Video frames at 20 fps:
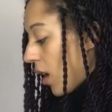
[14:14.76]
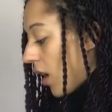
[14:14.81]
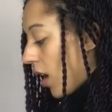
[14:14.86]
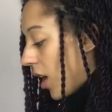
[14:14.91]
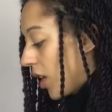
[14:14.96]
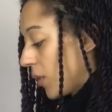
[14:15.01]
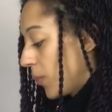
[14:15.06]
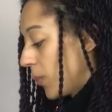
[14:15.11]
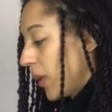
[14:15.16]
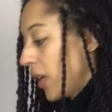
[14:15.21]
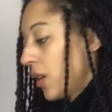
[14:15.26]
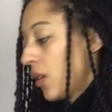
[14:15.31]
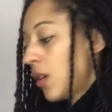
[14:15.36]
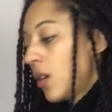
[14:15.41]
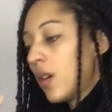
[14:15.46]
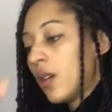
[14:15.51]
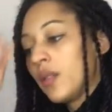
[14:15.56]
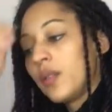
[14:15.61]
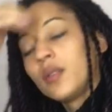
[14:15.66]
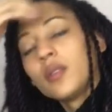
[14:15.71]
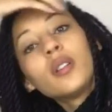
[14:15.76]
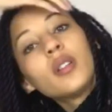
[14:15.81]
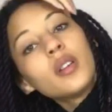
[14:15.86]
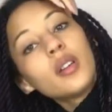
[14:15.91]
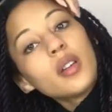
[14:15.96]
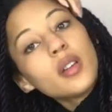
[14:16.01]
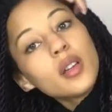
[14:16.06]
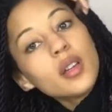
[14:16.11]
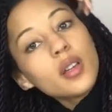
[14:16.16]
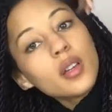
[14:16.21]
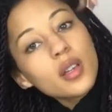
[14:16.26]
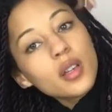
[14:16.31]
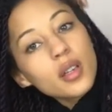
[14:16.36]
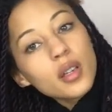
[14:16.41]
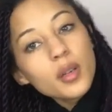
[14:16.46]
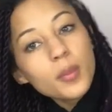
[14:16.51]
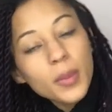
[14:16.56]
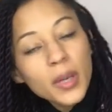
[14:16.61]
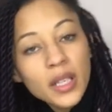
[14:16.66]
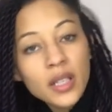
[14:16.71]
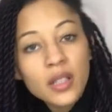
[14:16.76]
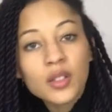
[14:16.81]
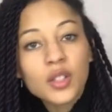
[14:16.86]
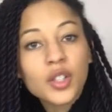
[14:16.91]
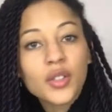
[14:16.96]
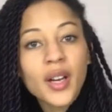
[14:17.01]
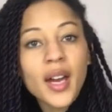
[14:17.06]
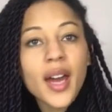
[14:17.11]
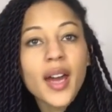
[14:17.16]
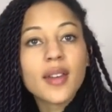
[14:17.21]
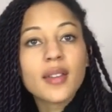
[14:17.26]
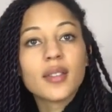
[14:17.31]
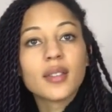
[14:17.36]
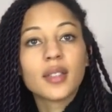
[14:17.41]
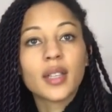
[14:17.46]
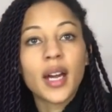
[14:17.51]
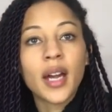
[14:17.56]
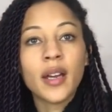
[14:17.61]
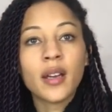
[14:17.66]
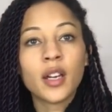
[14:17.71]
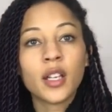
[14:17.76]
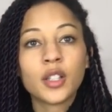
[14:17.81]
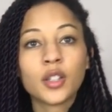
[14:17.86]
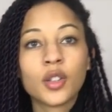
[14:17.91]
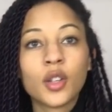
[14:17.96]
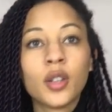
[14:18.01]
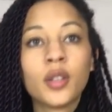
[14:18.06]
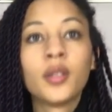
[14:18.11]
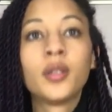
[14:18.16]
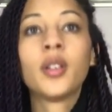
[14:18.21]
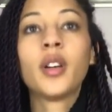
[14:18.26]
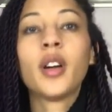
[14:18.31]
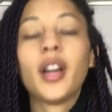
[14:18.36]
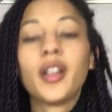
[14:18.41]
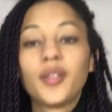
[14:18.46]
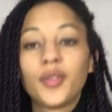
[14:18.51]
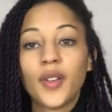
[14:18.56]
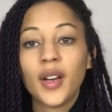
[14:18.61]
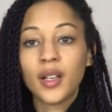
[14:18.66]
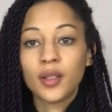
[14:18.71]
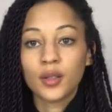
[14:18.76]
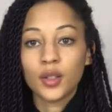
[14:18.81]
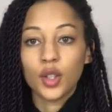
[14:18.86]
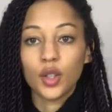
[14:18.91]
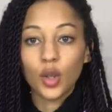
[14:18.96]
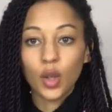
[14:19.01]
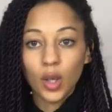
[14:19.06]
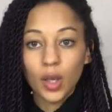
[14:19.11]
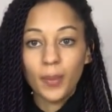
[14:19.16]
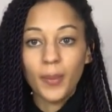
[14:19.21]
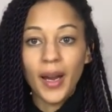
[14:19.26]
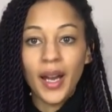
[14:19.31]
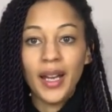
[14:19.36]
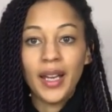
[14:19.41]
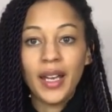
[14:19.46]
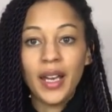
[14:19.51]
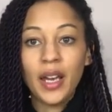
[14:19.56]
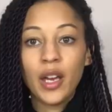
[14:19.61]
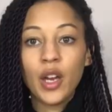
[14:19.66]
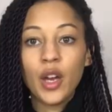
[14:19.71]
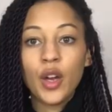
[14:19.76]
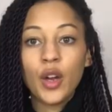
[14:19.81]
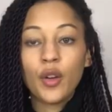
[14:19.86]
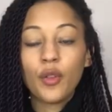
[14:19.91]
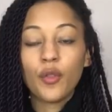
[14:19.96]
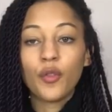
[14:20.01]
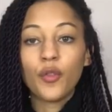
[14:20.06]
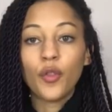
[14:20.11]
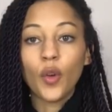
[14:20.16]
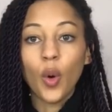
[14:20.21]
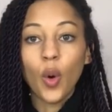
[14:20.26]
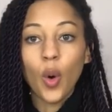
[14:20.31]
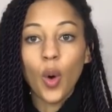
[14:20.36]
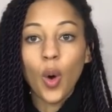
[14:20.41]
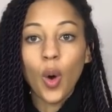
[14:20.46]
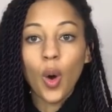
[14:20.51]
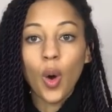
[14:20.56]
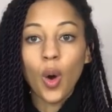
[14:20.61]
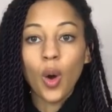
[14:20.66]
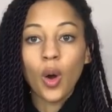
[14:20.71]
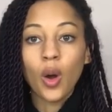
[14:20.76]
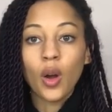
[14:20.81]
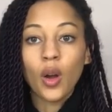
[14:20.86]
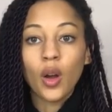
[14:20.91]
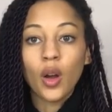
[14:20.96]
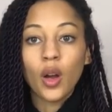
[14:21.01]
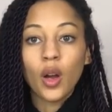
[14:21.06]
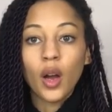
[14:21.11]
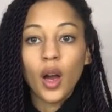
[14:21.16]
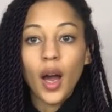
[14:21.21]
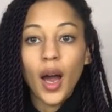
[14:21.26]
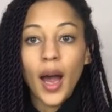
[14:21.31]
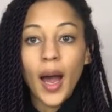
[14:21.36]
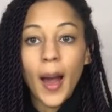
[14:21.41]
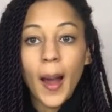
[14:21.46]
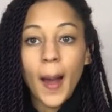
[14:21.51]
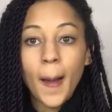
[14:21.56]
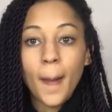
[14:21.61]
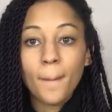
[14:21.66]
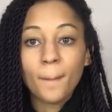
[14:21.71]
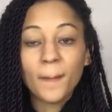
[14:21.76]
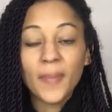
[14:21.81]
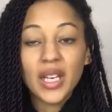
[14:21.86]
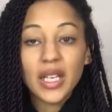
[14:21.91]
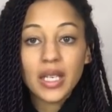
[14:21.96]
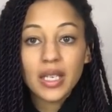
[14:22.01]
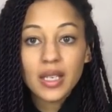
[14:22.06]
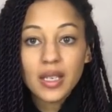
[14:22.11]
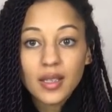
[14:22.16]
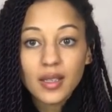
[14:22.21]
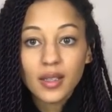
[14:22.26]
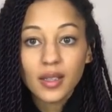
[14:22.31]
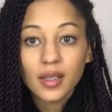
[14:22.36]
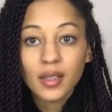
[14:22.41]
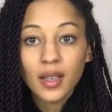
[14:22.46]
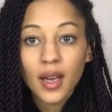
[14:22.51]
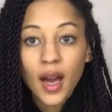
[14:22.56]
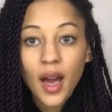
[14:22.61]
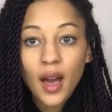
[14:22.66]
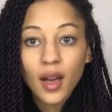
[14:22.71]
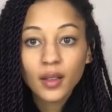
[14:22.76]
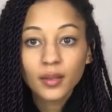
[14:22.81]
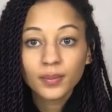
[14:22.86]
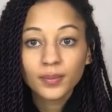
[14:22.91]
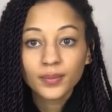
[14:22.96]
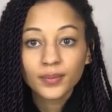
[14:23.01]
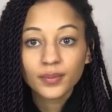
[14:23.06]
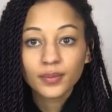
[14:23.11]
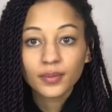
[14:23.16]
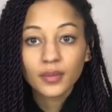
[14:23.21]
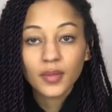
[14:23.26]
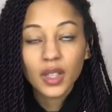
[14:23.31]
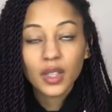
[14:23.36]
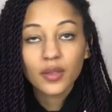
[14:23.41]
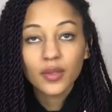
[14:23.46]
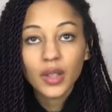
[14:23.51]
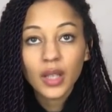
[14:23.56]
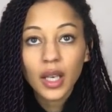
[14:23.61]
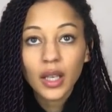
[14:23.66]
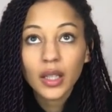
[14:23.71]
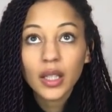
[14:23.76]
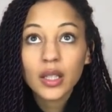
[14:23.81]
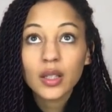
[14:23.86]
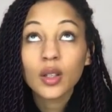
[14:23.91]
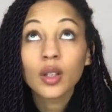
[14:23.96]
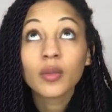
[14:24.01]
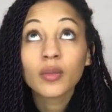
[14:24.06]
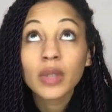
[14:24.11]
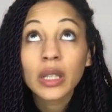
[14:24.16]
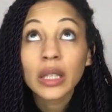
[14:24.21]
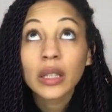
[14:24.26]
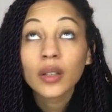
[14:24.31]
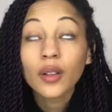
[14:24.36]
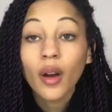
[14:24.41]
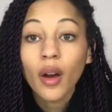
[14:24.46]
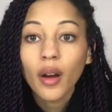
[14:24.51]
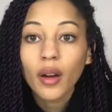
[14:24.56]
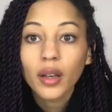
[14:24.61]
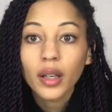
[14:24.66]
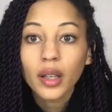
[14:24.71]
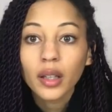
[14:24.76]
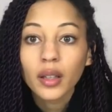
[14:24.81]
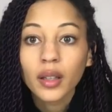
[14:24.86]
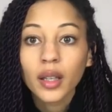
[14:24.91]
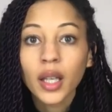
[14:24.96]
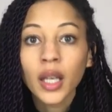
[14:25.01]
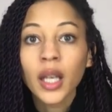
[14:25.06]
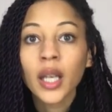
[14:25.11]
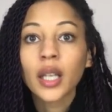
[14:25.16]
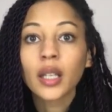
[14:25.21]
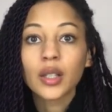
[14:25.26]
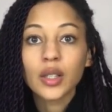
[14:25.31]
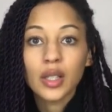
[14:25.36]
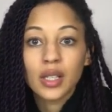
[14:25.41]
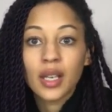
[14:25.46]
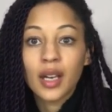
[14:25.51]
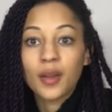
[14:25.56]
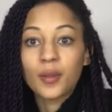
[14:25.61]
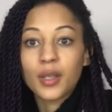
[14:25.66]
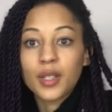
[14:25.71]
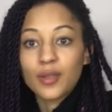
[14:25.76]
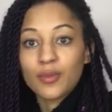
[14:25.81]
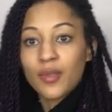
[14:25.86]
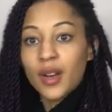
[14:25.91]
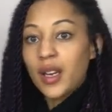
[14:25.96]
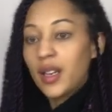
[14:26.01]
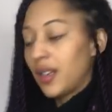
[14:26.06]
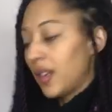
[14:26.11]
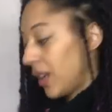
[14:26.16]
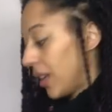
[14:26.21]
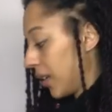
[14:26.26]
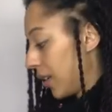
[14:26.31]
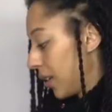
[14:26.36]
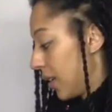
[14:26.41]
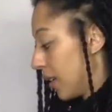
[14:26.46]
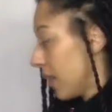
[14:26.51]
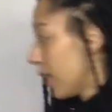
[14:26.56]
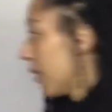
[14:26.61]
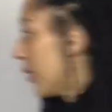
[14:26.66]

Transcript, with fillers: I'd been on Pinterest and I'd gone, I'd found a colour palette for um, Easter. I feel like it's gone really dark in here because now it's raining.